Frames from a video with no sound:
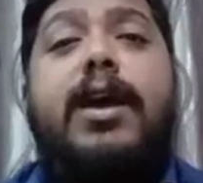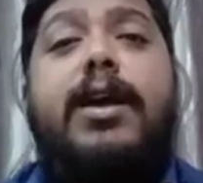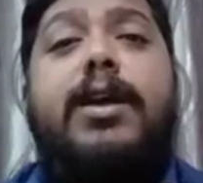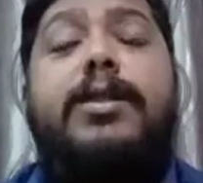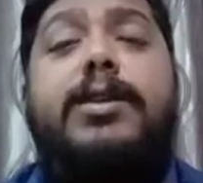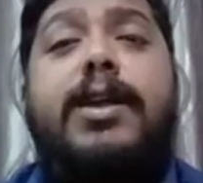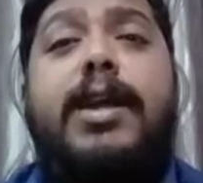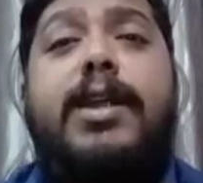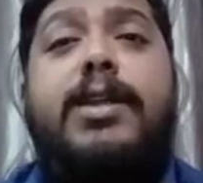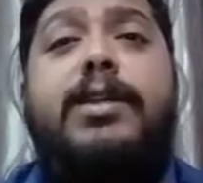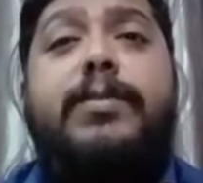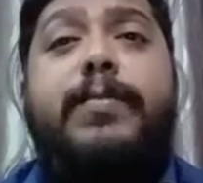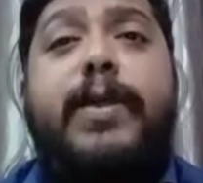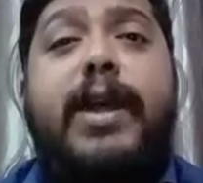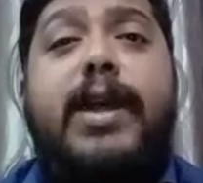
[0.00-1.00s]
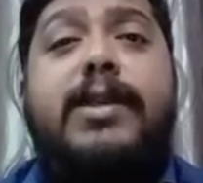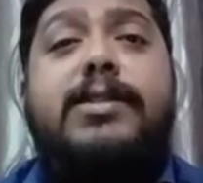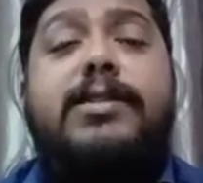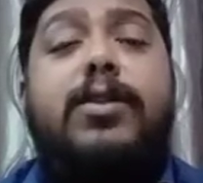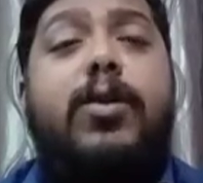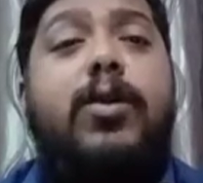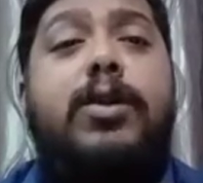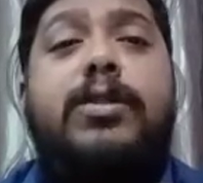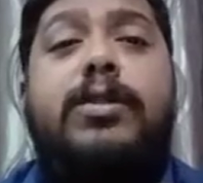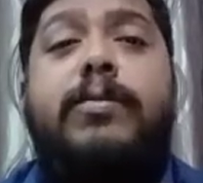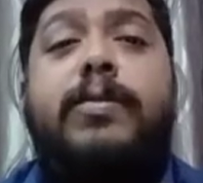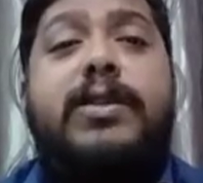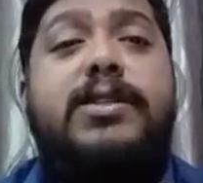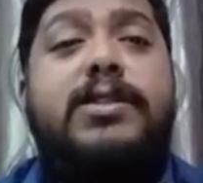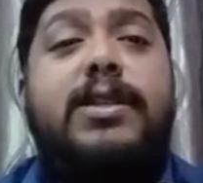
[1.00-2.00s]
The enterprise or the
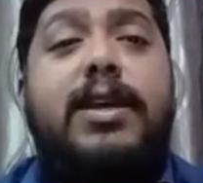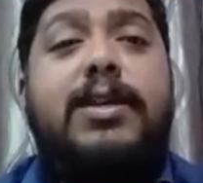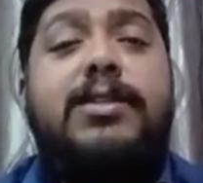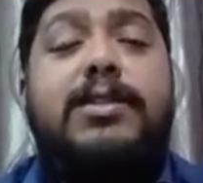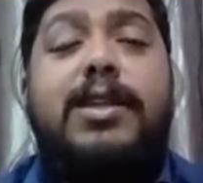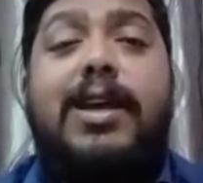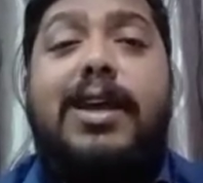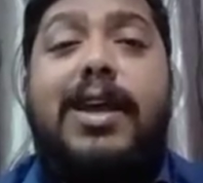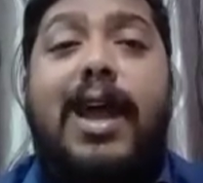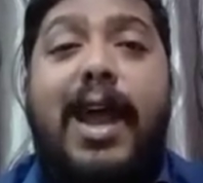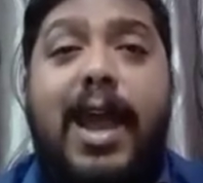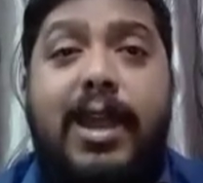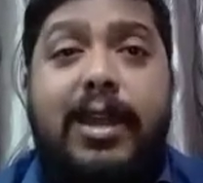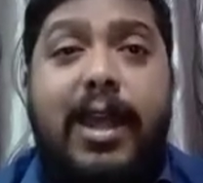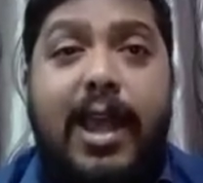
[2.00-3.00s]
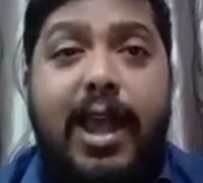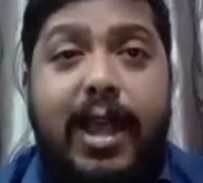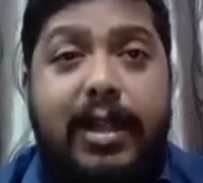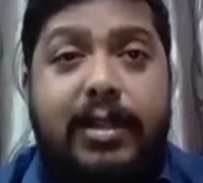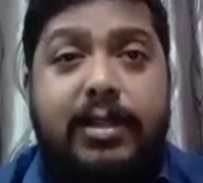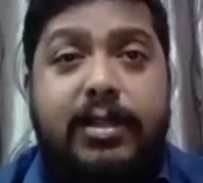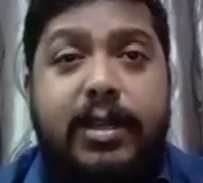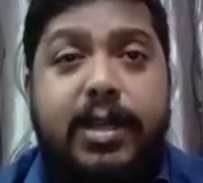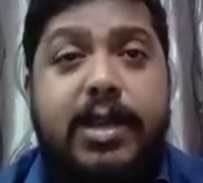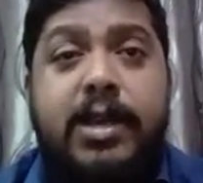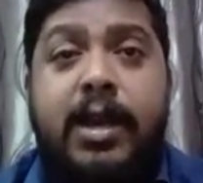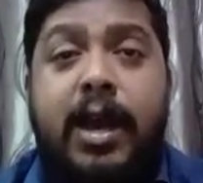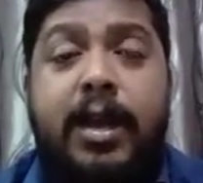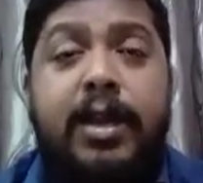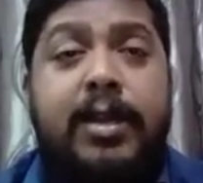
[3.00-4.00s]
business and health
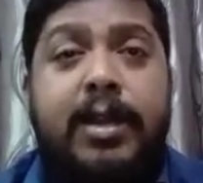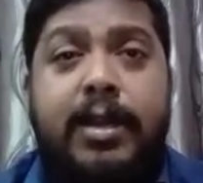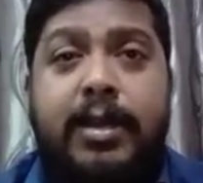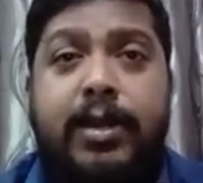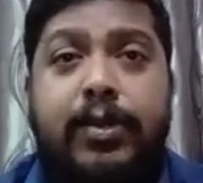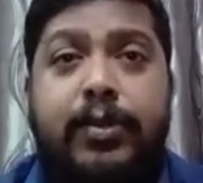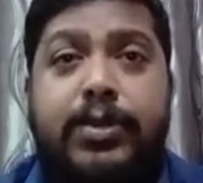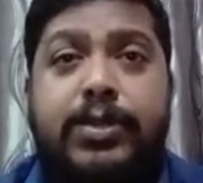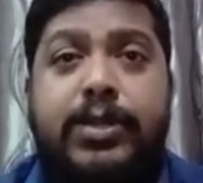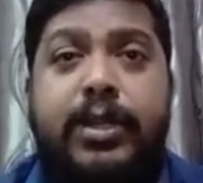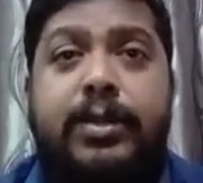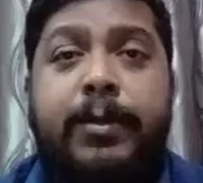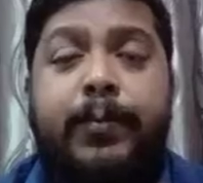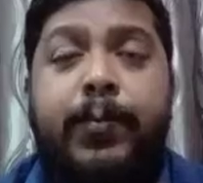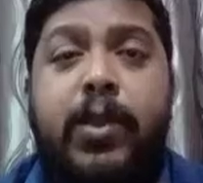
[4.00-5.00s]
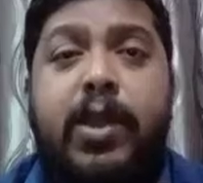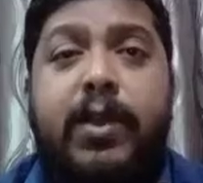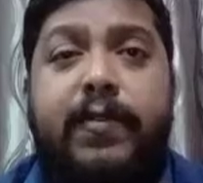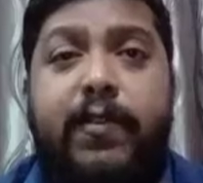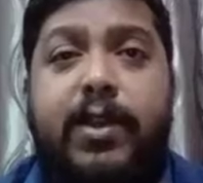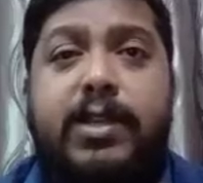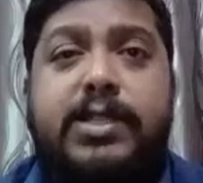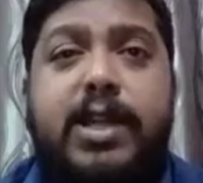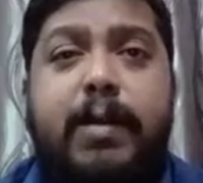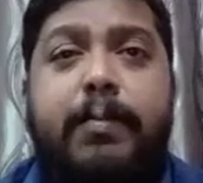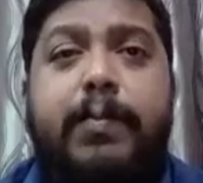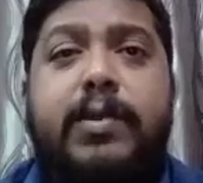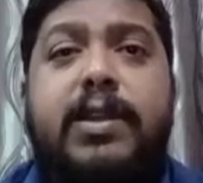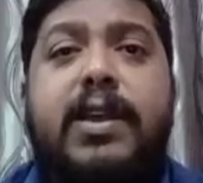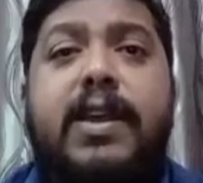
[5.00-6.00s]
are related to each other. For
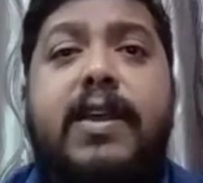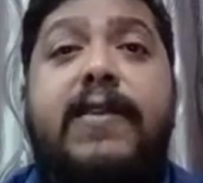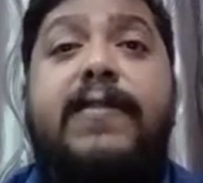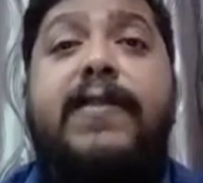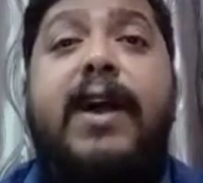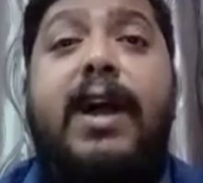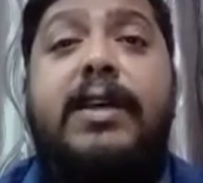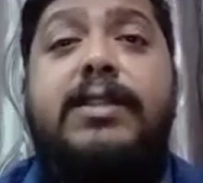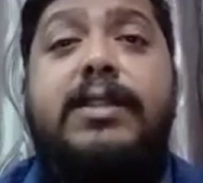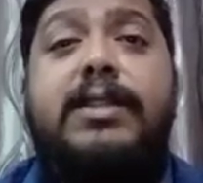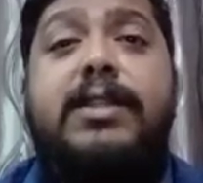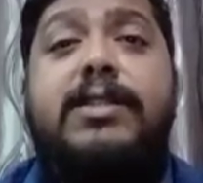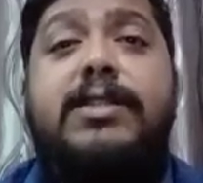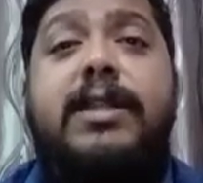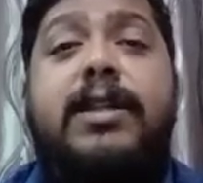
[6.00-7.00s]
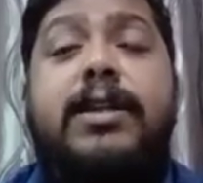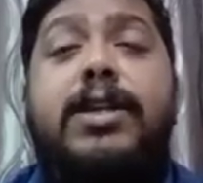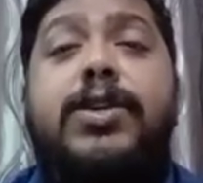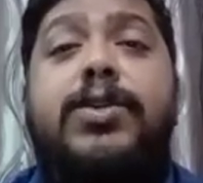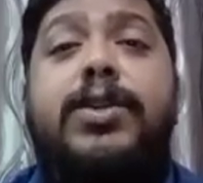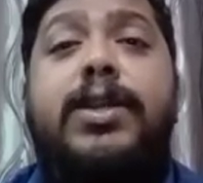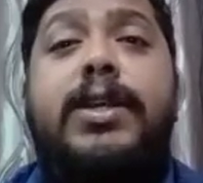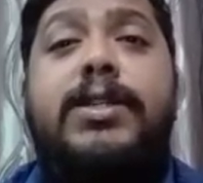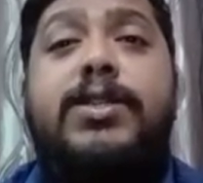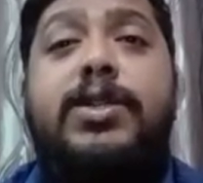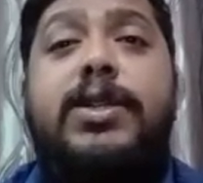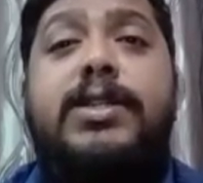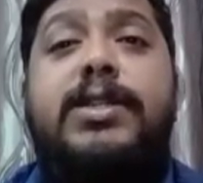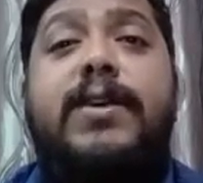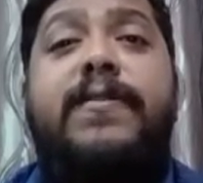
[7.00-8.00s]
example, if accidents and acute
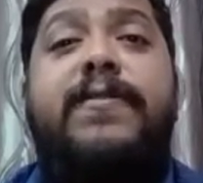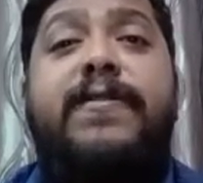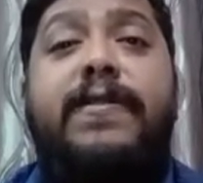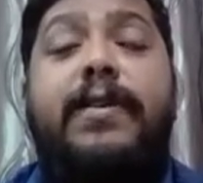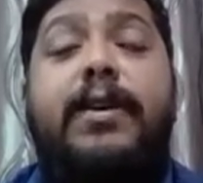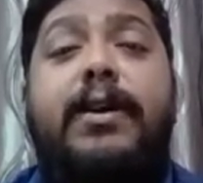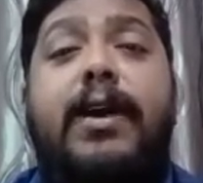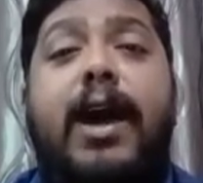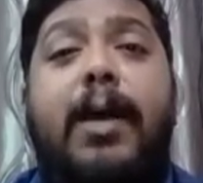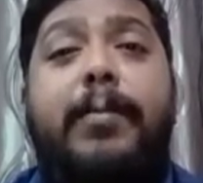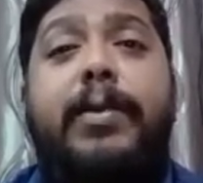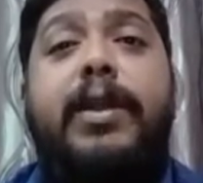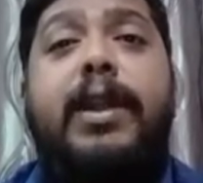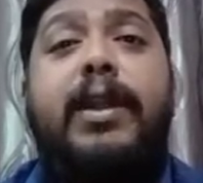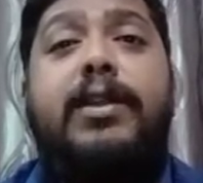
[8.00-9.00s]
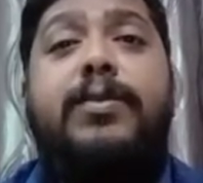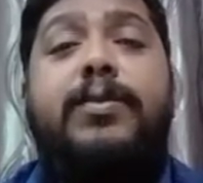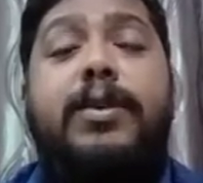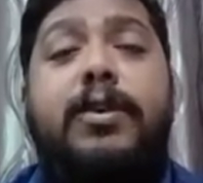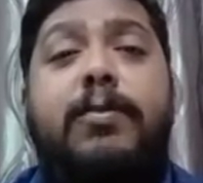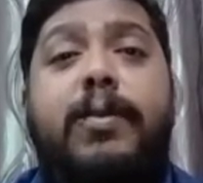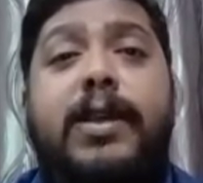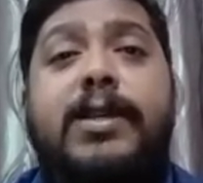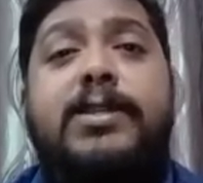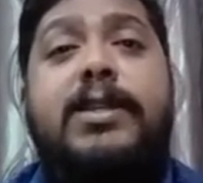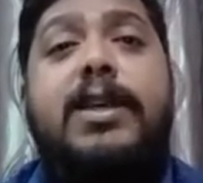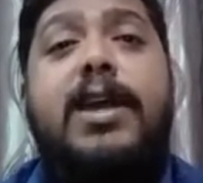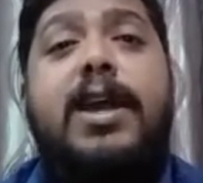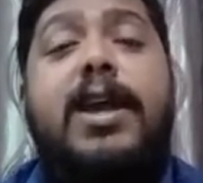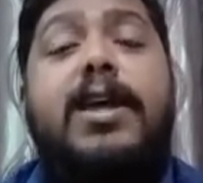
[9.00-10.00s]
injuries happen at a workplace,
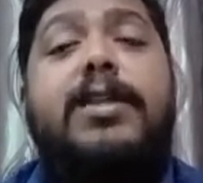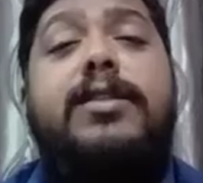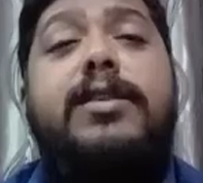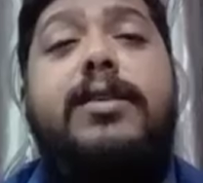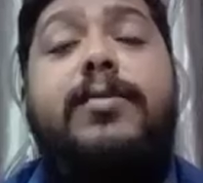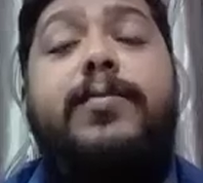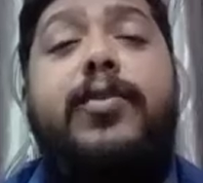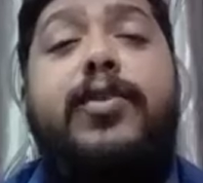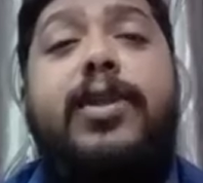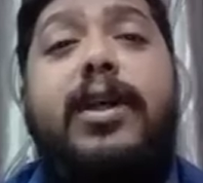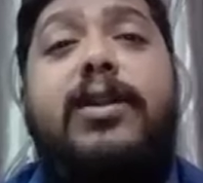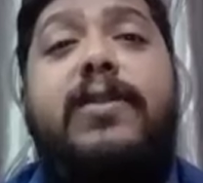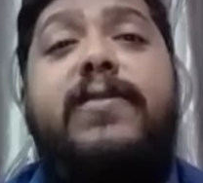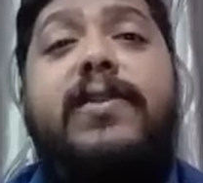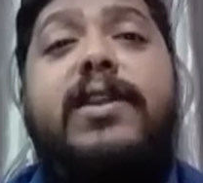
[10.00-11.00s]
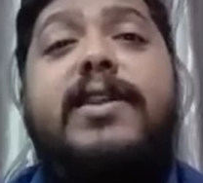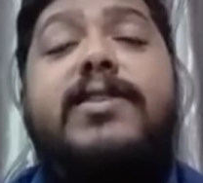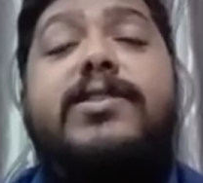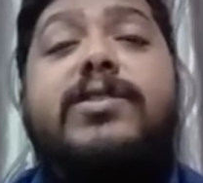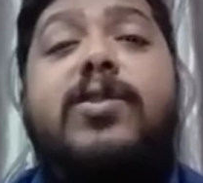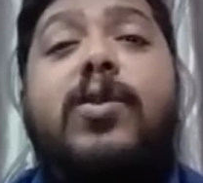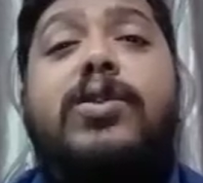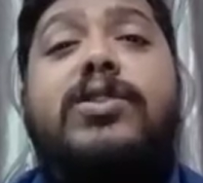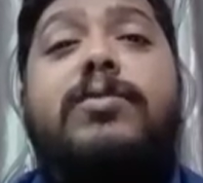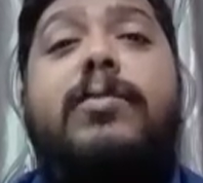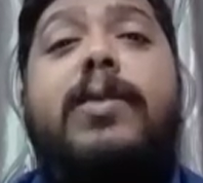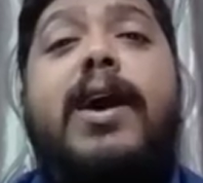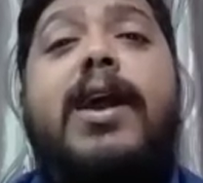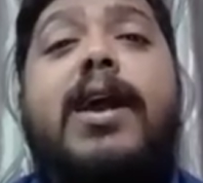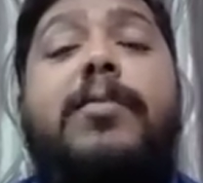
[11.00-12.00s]
the productivity is lost
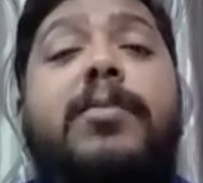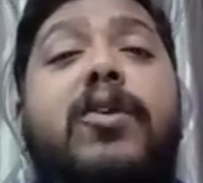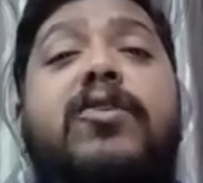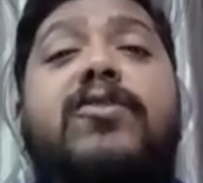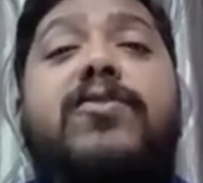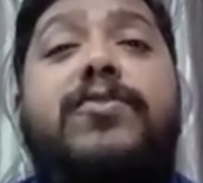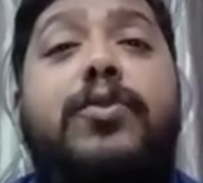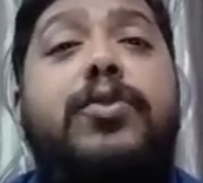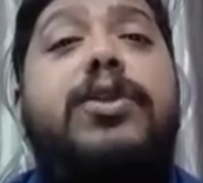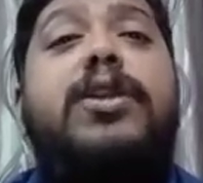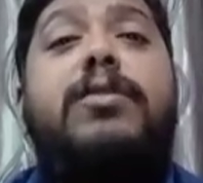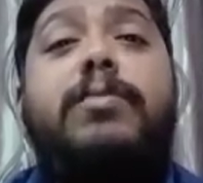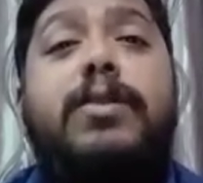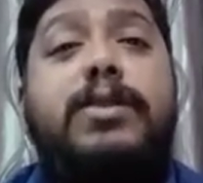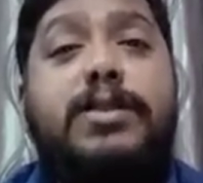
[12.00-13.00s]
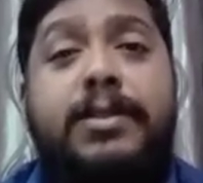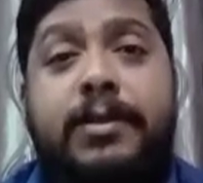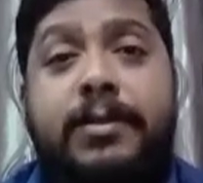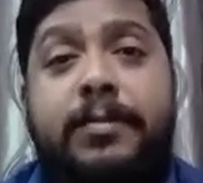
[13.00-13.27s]
by about 14%.